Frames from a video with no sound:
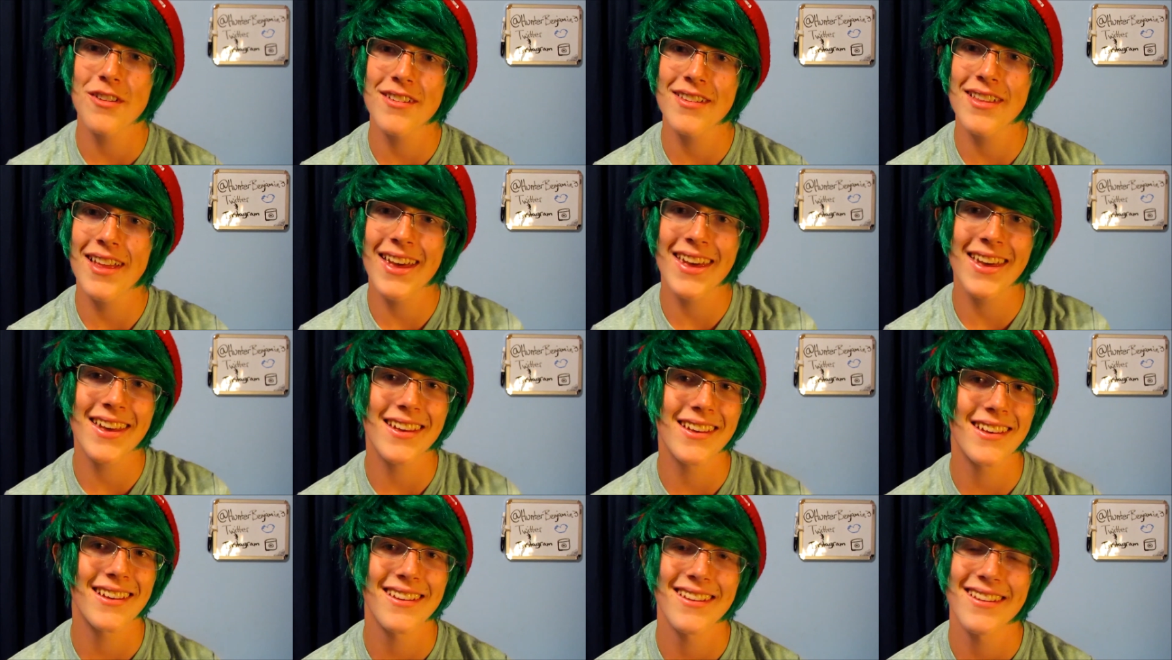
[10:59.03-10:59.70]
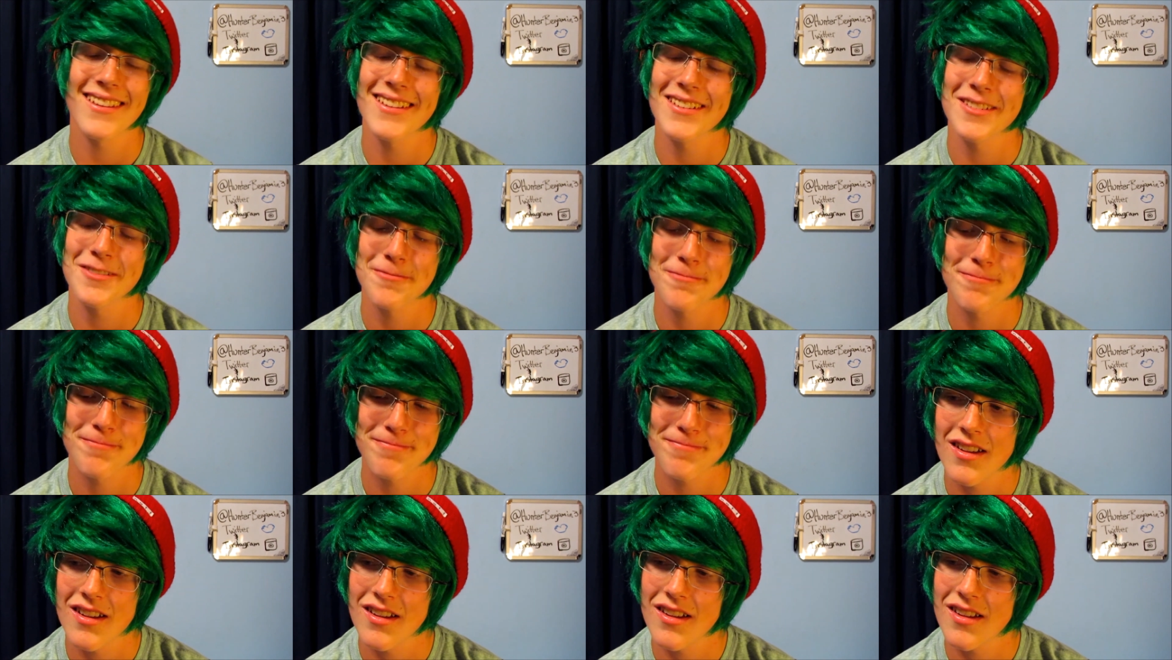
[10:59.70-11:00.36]
Like,
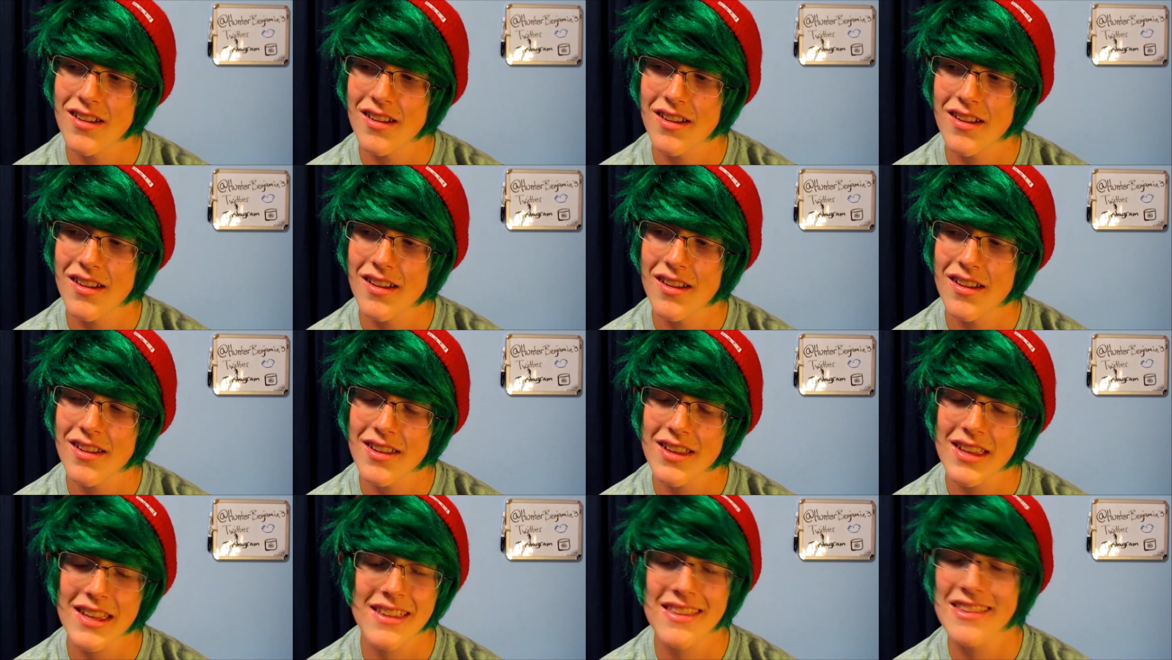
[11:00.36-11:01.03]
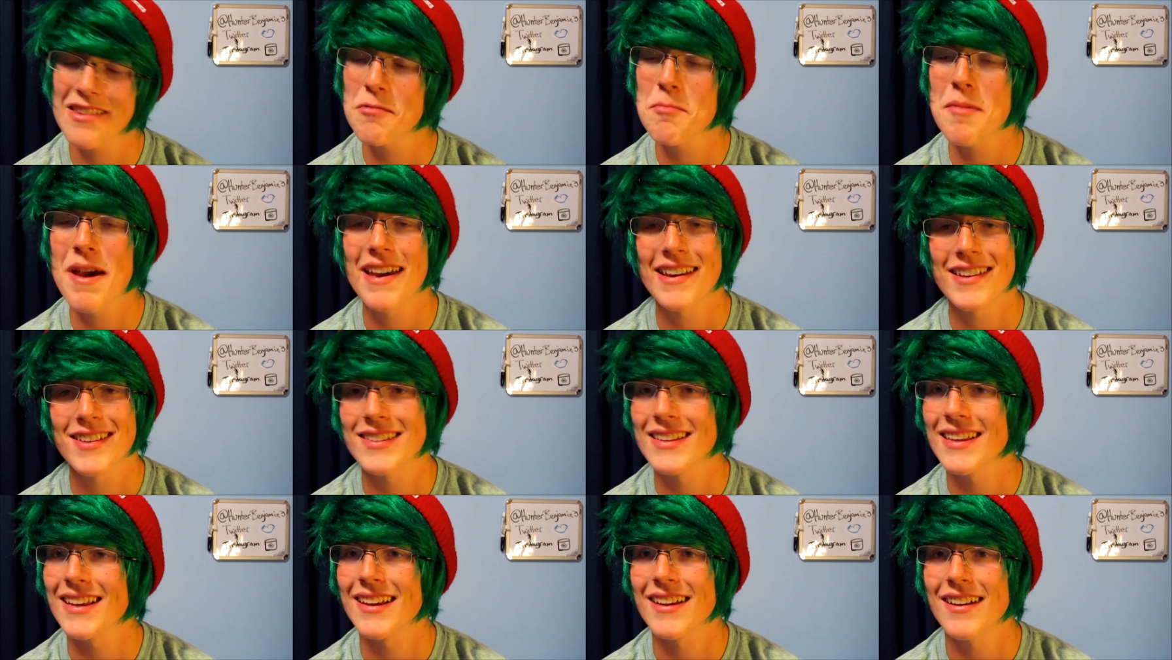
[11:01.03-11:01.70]
it's
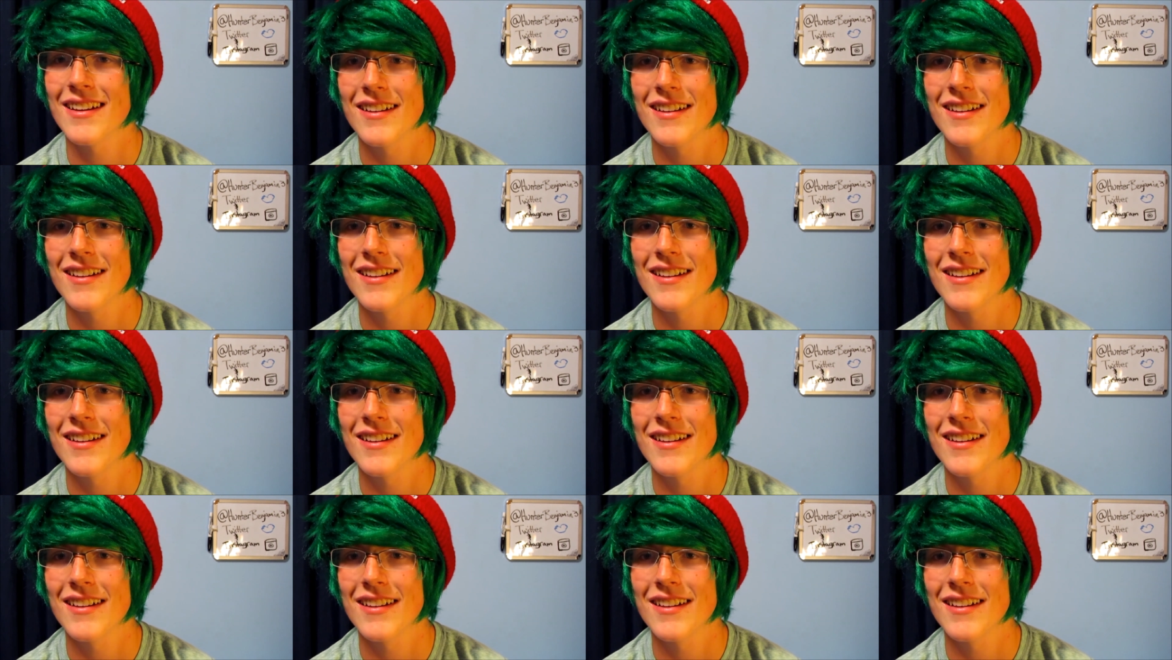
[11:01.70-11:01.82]
amazing.